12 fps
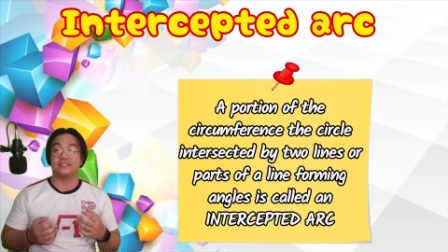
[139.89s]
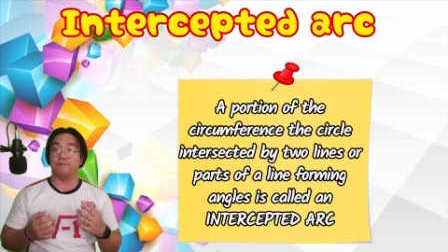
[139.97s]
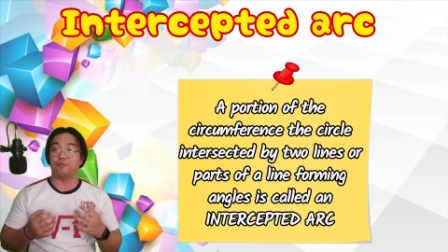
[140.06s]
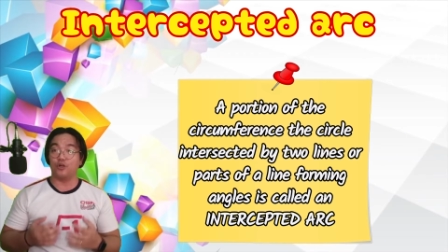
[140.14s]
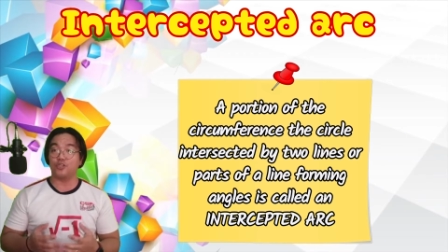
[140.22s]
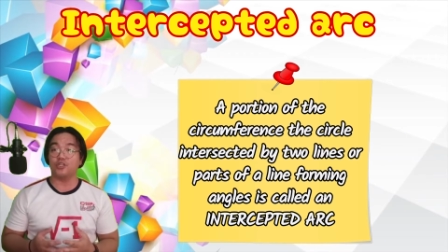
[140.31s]
a
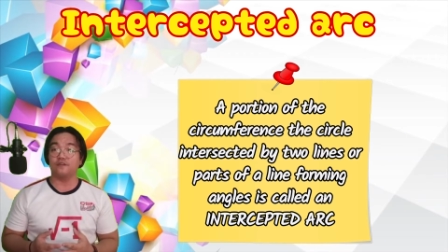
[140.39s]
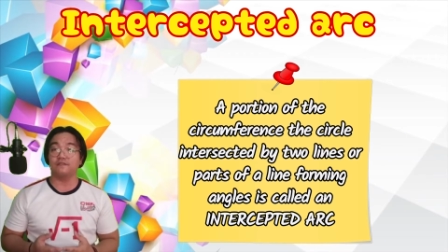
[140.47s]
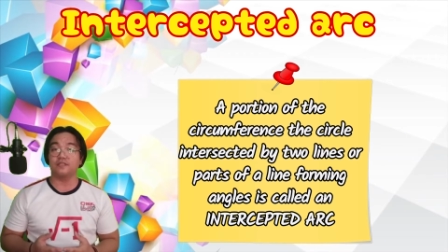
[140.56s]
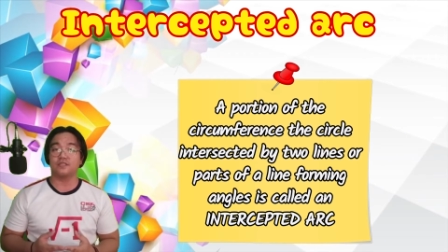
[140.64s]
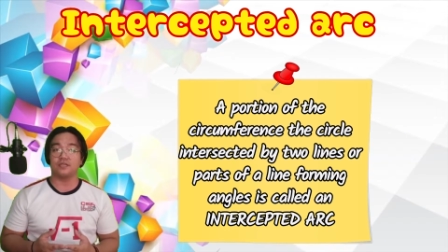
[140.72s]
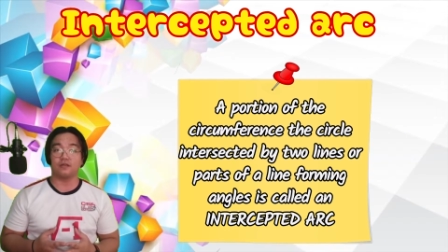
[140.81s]
portion of the
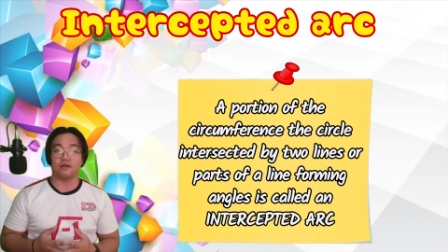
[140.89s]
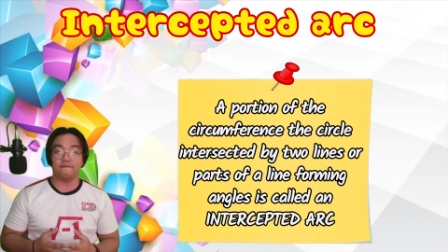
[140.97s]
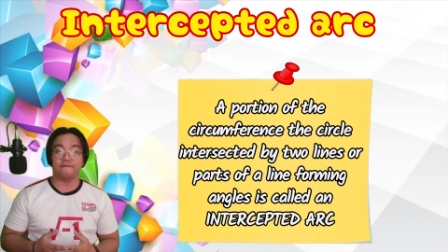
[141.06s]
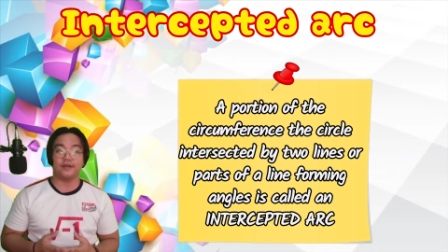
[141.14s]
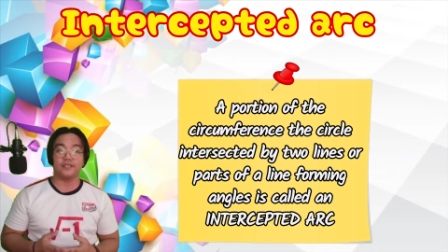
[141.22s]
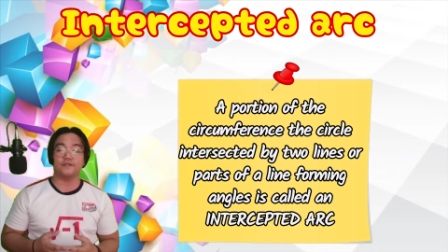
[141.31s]

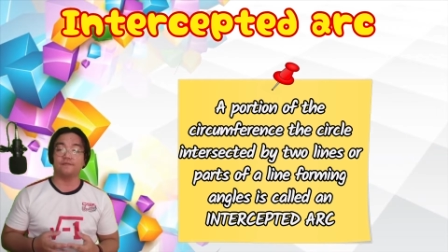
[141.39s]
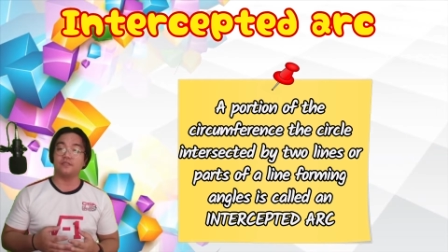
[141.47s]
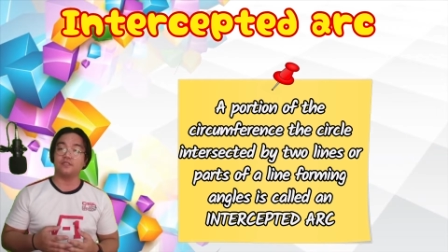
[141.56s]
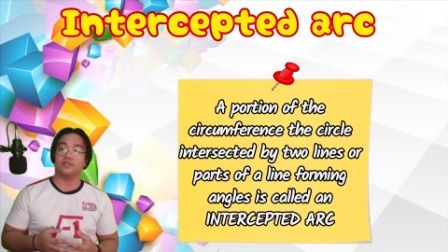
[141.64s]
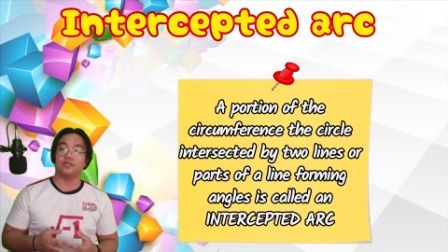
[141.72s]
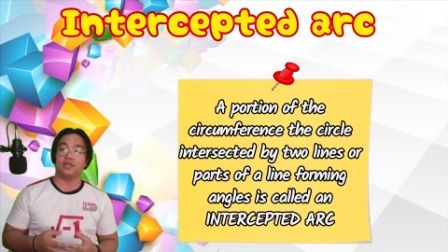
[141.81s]
circumference of the
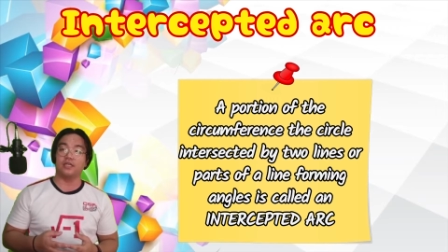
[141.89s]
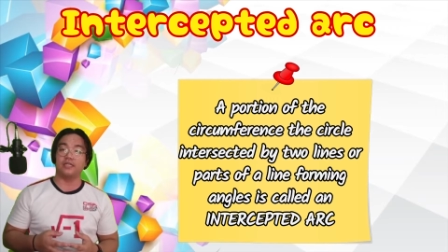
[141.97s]
circle